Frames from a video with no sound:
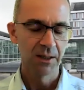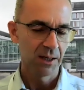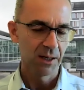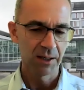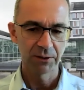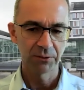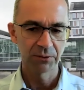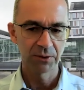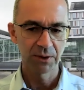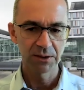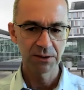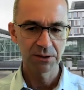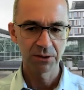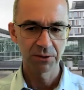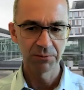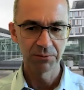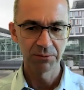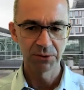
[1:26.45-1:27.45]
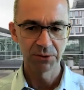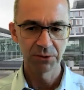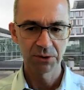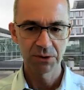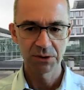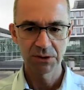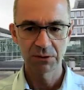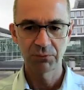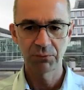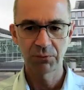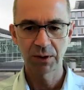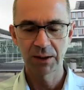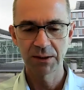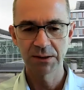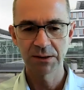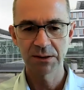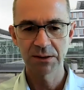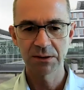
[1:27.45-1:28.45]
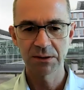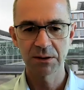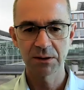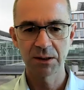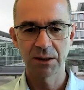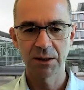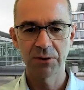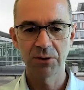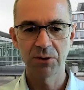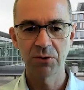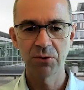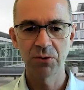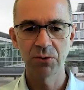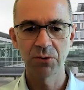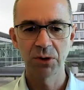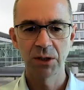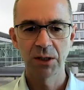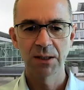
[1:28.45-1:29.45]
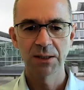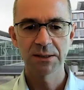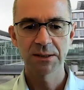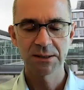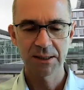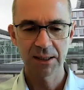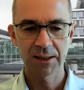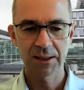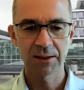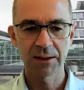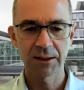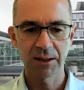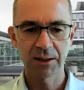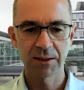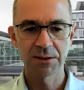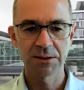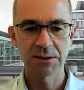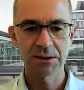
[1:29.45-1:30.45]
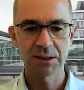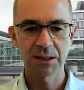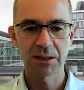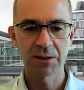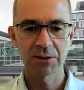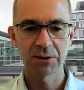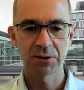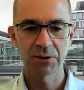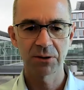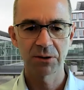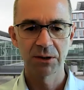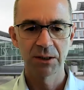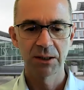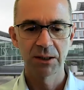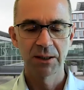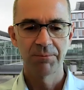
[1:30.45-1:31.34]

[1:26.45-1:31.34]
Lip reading: I don't think so. Just defines a new second line standard,